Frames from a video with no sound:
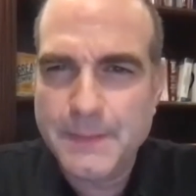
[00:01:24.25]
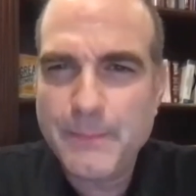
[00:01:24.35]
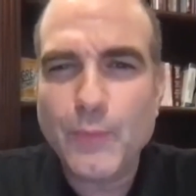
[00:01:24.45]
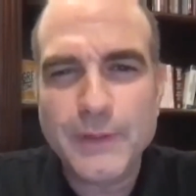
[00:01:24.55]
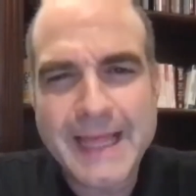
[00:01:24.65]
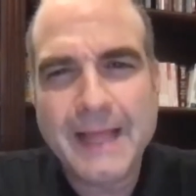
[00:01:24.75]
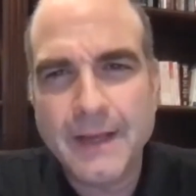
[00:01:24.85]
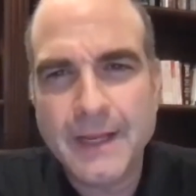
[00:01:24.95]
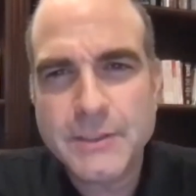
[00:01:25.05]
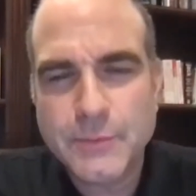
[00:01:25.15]
People weren't that
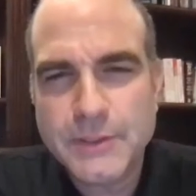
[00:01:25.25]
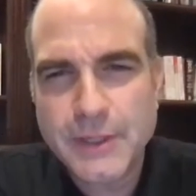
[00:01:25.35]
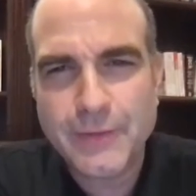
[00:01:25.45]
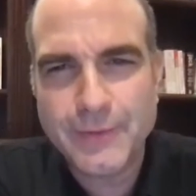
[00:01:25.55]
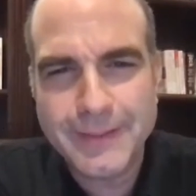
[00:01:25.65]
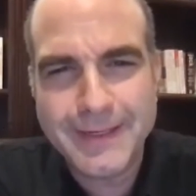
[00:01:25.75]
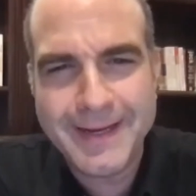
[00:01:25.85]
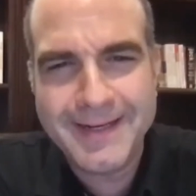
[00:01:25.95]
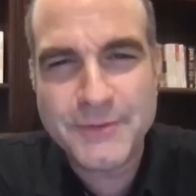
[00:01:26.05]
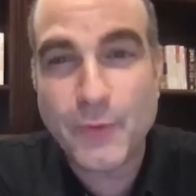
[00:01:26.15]
nice to each other in the
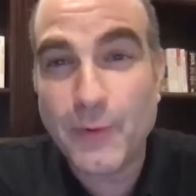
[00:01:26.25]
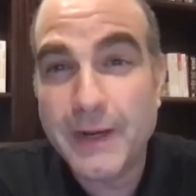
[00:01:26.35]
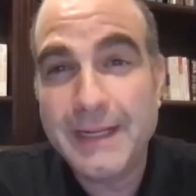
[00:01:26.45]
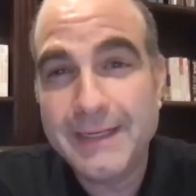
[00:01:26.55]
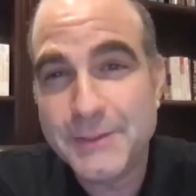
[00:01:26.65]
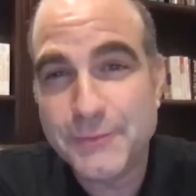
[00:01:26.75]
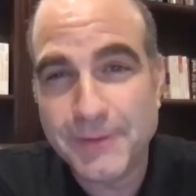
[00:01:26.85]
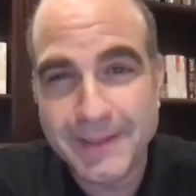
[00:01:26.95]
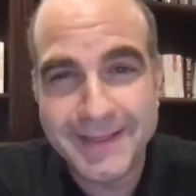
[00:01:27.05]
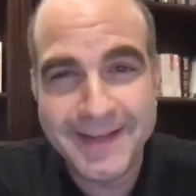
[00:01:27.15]
90s or 80s,
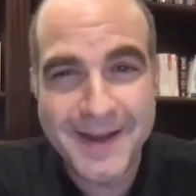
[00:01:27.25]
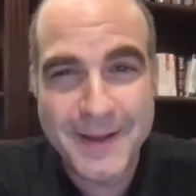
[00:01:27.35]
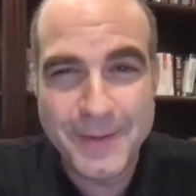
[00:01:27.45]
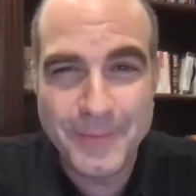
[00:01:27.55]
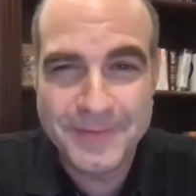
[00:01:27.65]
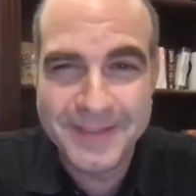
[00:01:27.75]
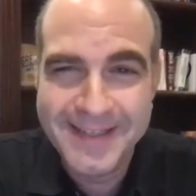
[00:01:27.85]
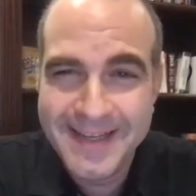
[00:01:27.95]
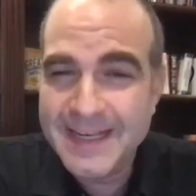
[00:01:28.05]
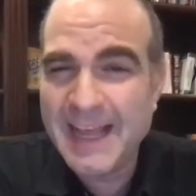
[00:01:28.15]
really. It was
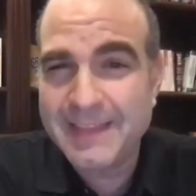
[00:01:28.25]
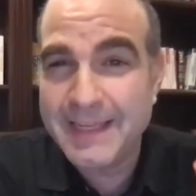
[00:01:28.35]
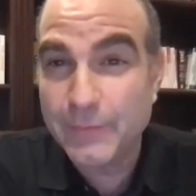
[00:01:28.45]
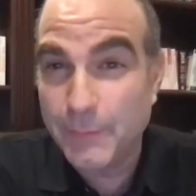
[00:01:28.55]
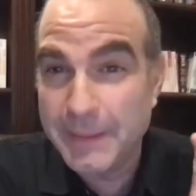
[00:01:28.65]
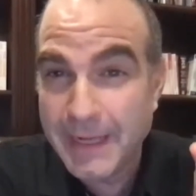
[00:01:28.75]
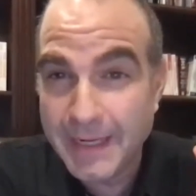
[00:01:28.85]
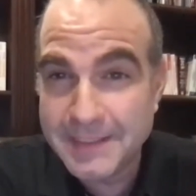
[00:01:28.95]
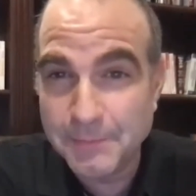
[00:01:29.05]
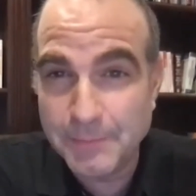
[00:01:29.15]
not that you had to be
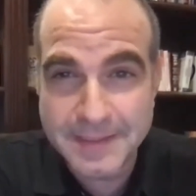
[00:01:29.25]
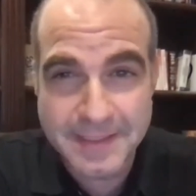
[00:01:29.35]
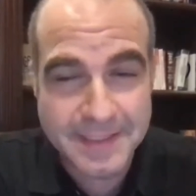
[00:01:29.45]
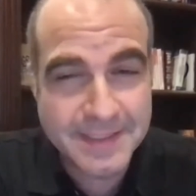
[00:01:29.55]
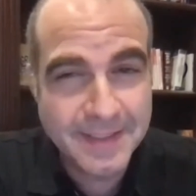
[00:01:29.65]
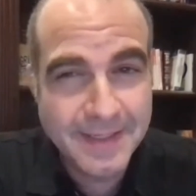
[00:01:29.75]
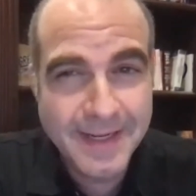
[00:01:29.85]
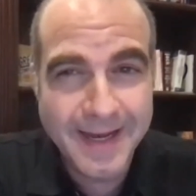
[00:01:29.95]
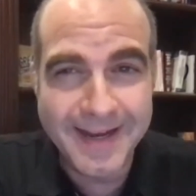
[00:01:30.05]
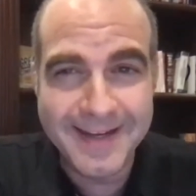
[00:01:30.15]
nice in business.
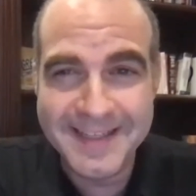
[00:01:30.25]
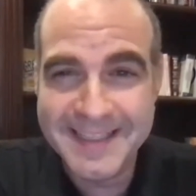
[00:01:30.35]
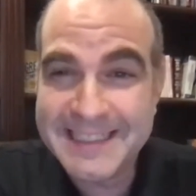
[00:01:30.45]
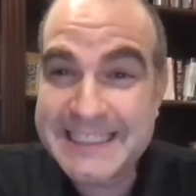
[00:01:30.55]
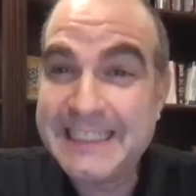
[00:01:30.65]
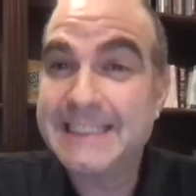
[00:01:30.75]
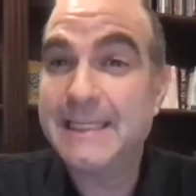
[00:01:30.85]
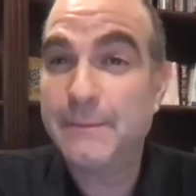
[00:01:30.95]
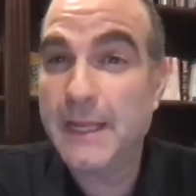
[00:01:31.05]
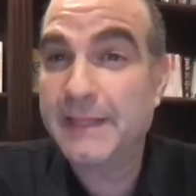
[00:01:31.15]
It just didn't
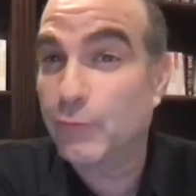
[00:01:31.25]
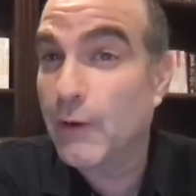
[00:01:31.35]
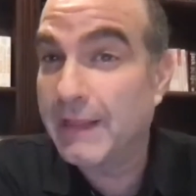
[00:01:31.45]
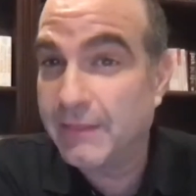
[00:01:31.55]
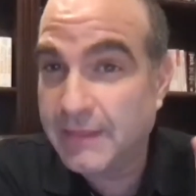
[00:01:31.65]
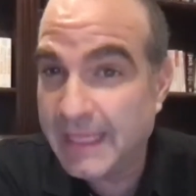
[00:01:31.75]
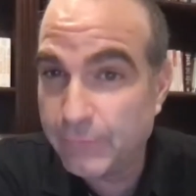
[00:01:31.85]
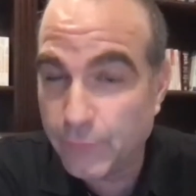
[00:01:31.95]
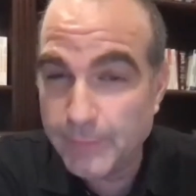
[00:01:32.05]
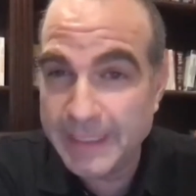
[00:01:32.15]
seem like the right thing
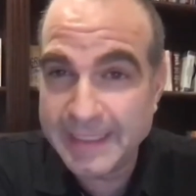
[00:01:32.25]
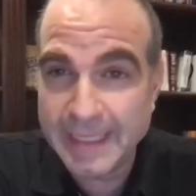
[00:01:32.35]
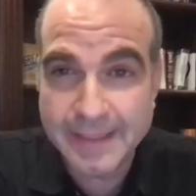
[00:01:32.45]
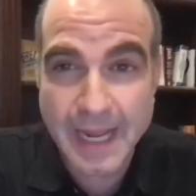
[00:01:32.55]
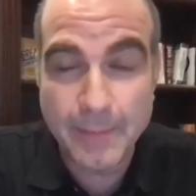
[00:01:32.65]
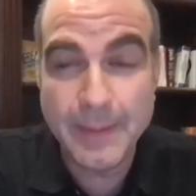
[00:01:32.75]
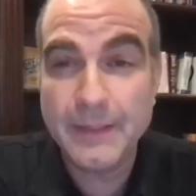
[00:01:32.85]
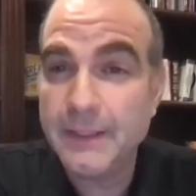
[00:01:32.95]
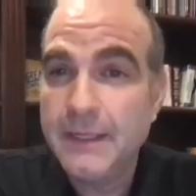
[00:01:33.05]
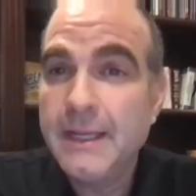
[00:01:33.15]
for me at that time.
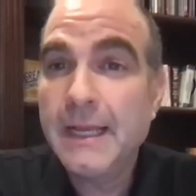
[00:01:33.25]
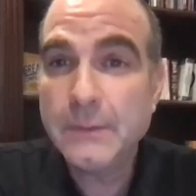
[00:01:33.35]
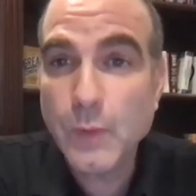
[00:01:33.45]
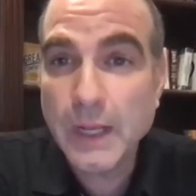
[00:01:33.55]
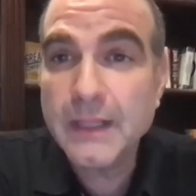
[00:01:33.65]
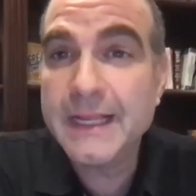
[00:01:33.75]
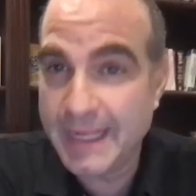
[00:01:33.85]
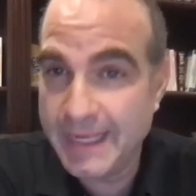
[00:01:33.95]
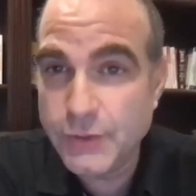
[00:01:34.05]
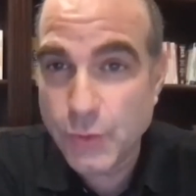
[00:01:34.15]
And well, I
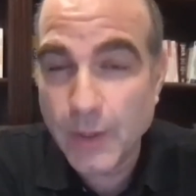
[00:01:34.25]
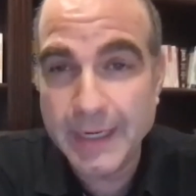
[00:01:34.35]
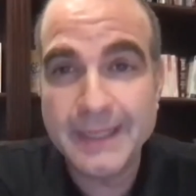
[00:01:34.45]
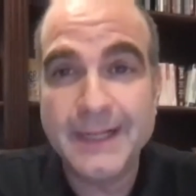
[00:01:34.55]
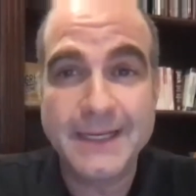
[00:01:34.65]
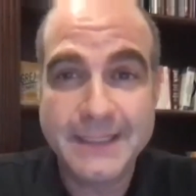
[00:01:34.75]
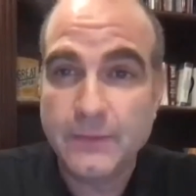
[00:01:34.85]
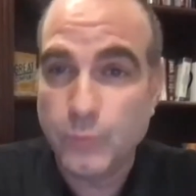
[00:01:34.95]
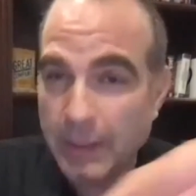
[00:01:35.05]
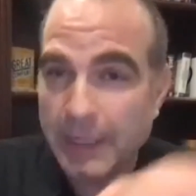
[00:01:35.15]
enjoyed it. I
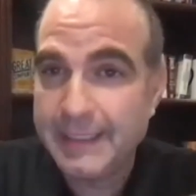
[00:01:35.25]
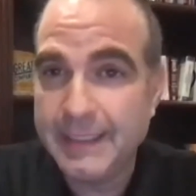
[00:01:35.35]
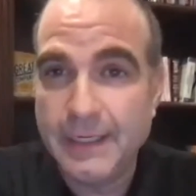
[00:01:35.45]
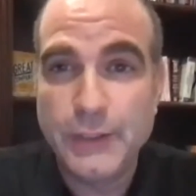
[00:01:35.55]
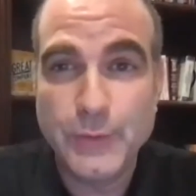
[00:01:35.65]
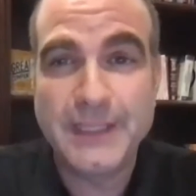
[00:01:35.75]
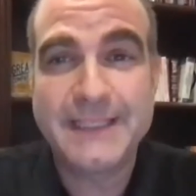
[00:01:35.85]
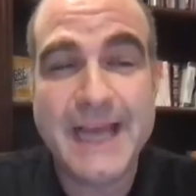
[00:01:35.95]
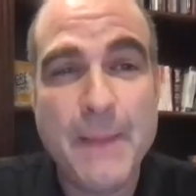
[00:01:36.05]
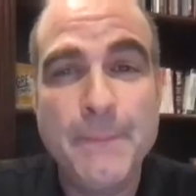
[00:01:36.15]
did what I needed to do at that
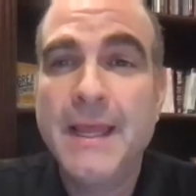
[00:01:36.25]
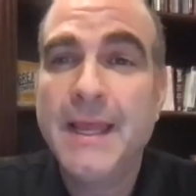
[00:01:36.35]
time.